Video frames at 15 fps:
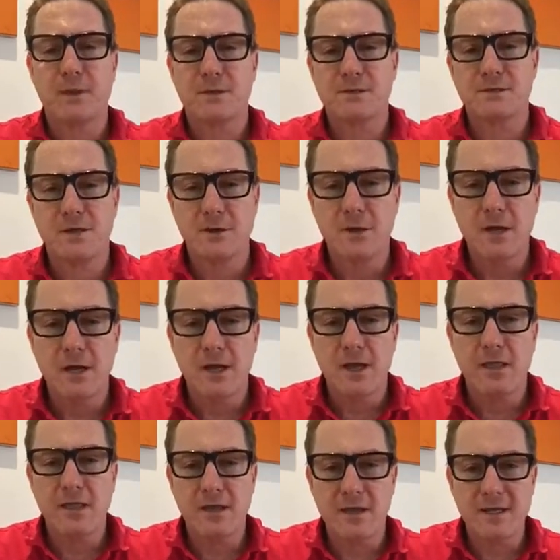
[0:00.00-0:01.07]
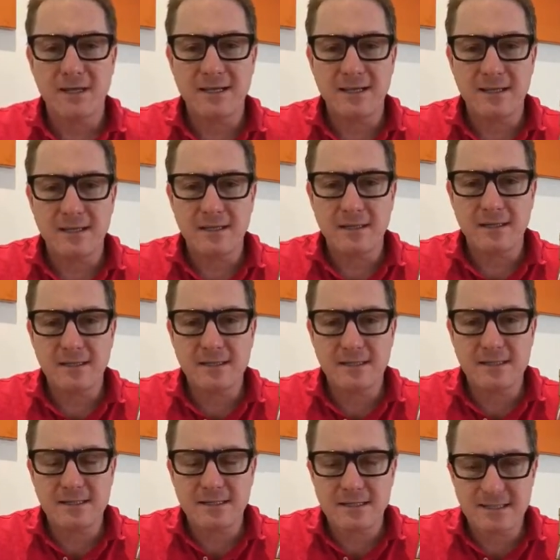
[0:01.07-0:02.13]
So the
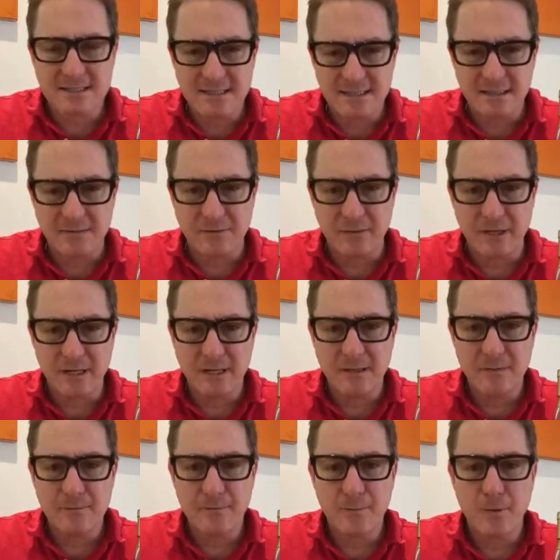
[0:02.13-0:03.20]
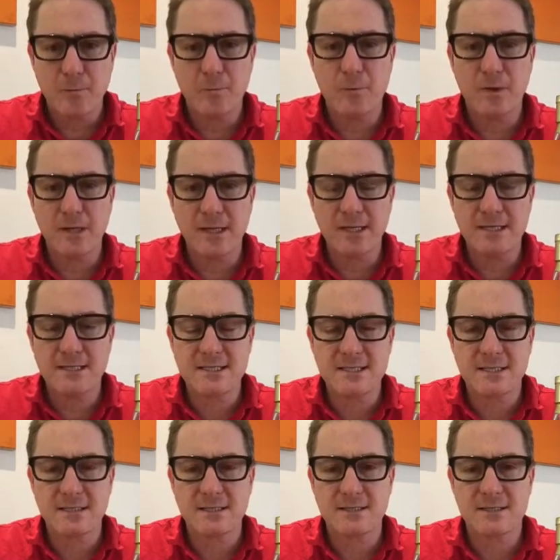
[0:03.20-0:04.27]
distillery
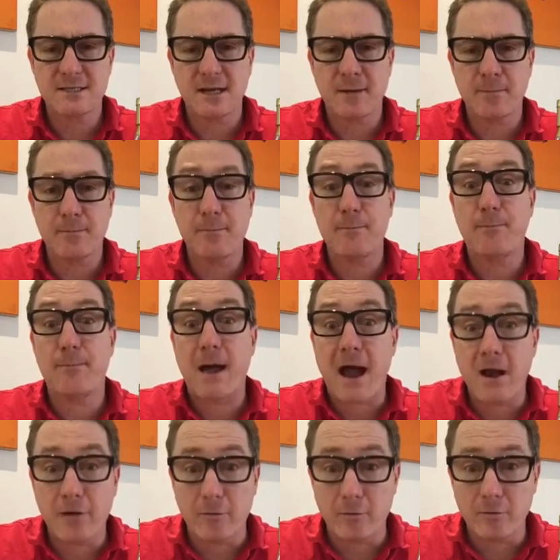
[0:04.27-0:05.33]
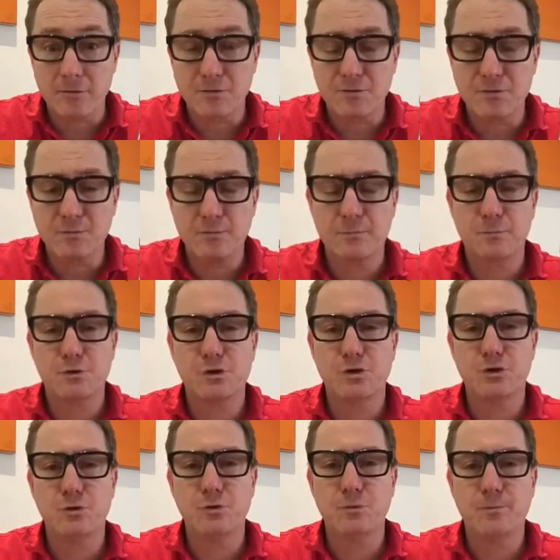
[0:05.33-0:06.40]
released some barrels
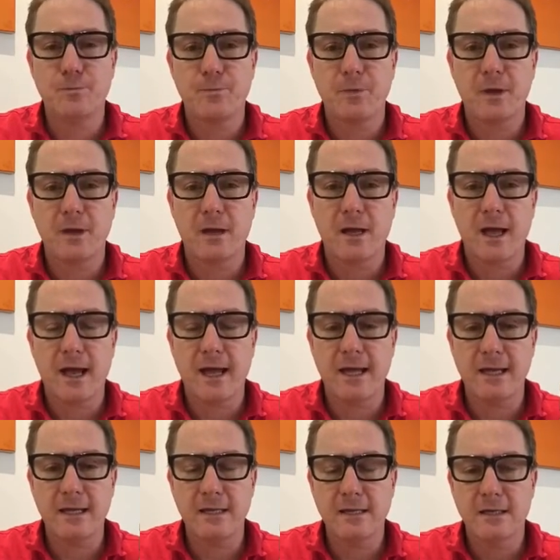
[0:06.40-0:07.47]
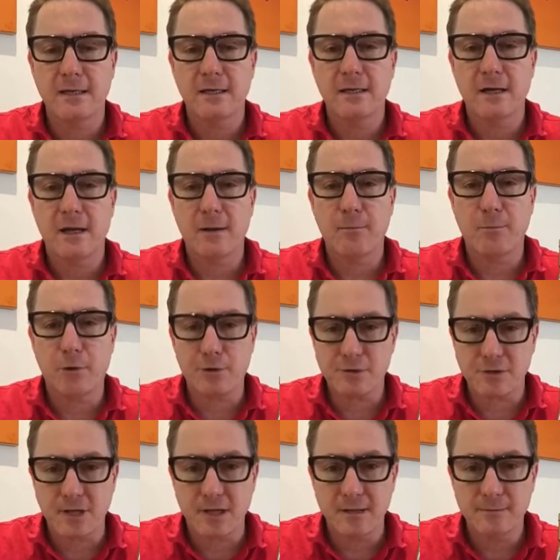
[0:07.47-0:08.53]
to a
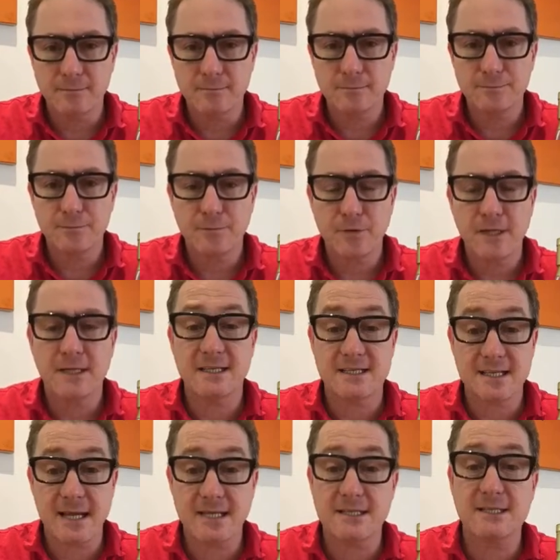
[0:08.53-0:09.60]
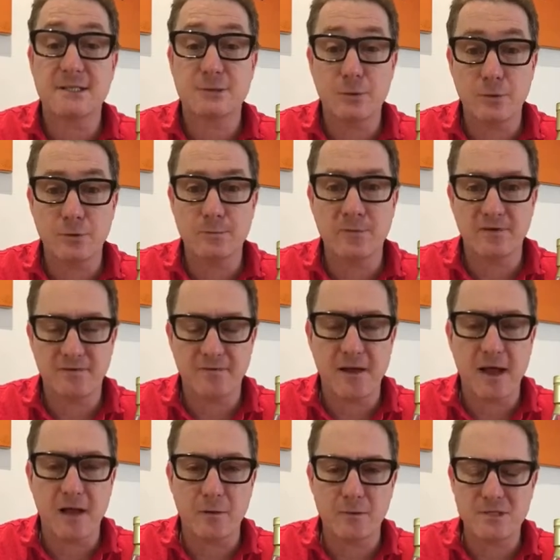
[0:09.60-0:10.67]
bottler. In this case, it's Gordon
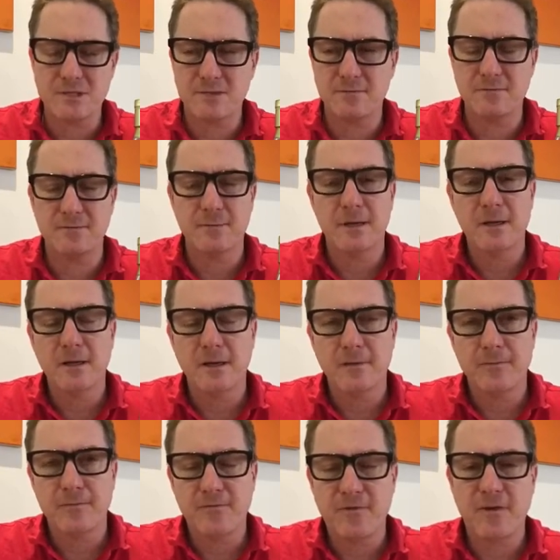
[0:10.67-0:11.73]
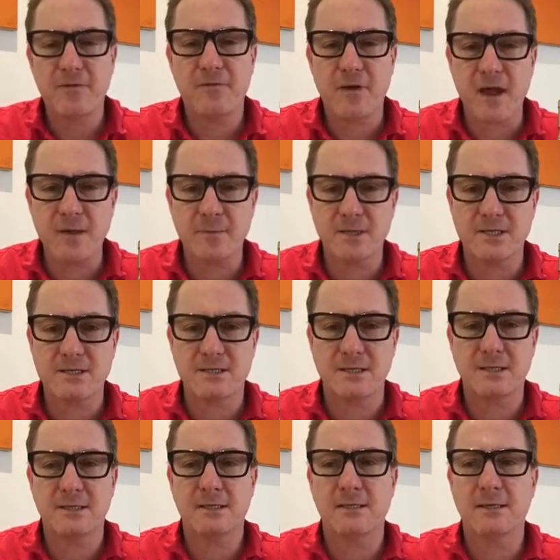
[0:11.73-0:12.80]
MacPhail, which is a very famous
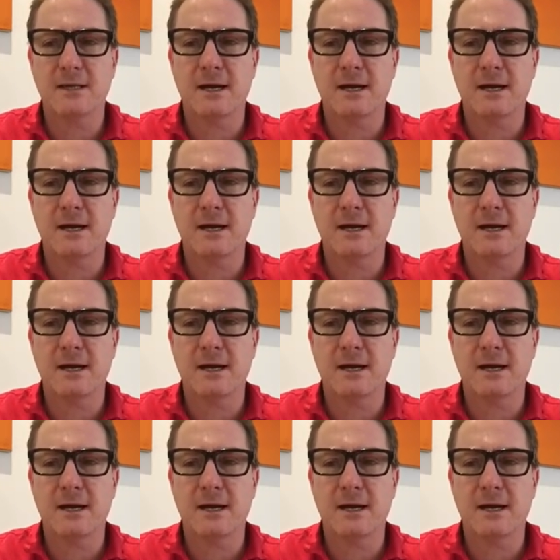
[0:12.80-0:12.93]
and